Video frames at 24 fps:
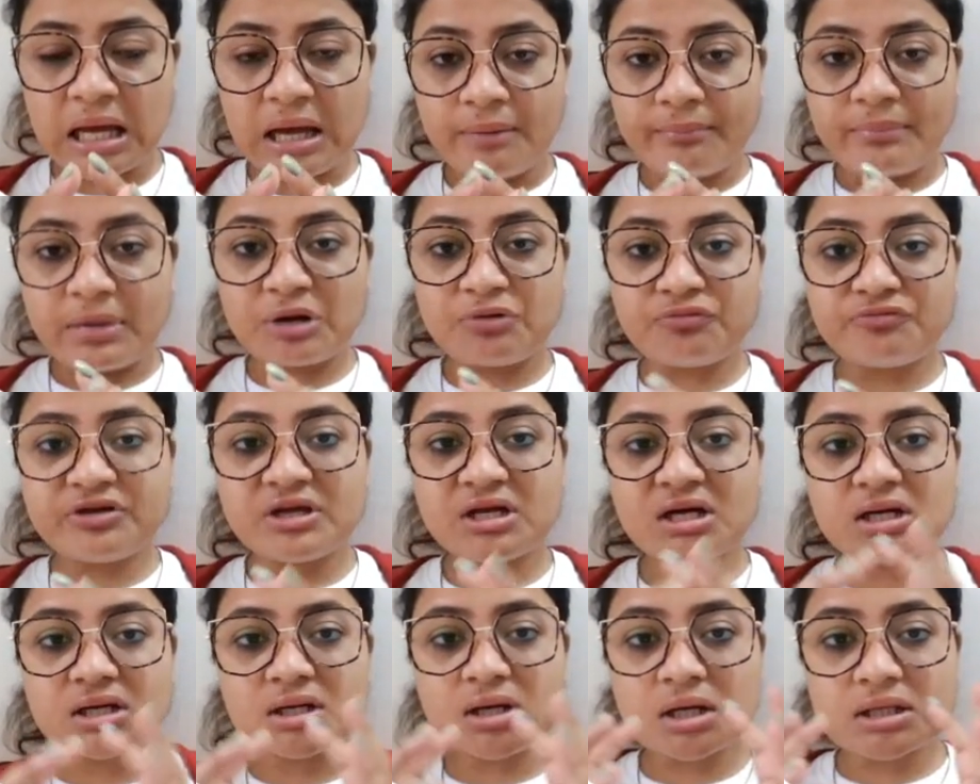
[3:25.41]
but we
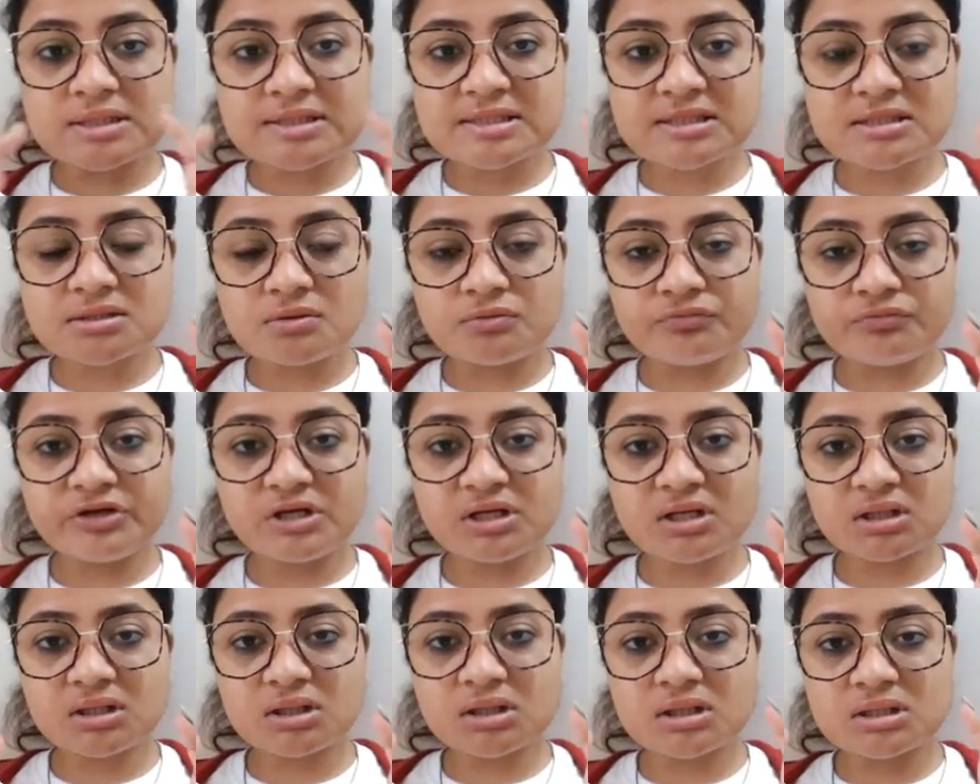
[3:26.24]
are
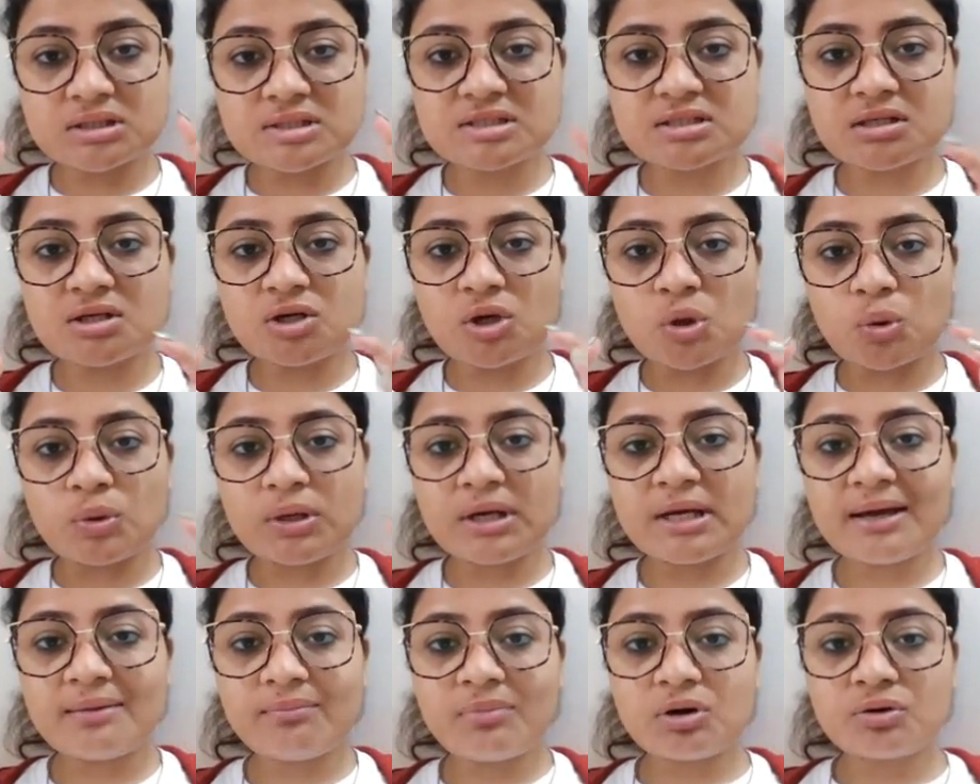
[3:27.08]
concerned
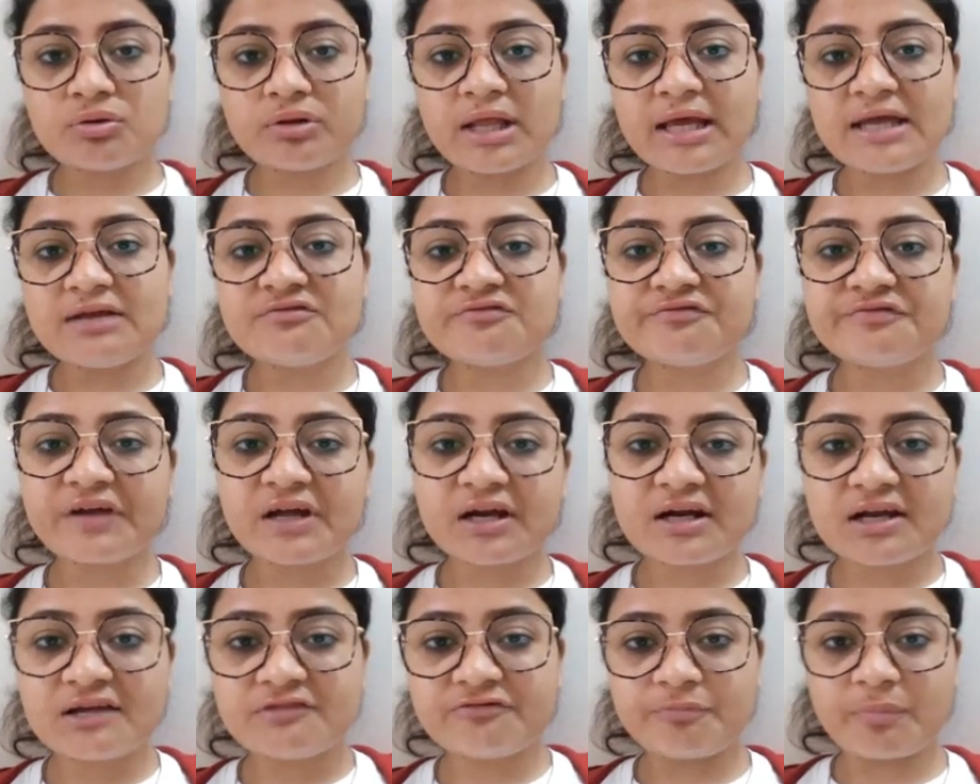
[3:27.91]
only about the
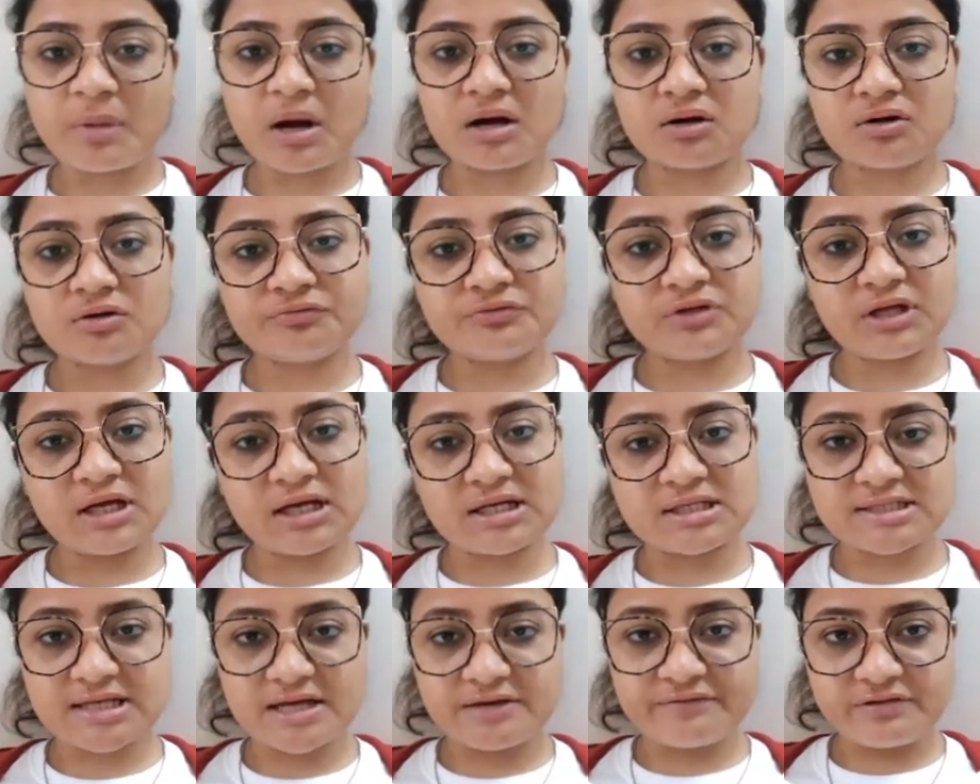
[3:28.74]
infective part of the
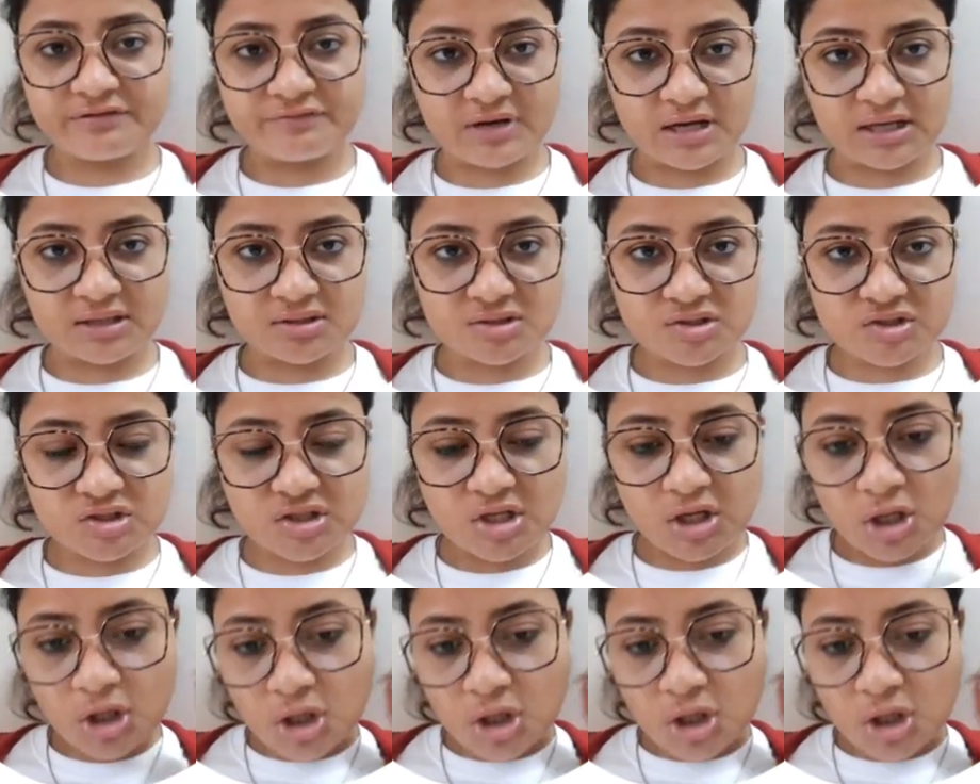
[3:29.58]
HIV virus.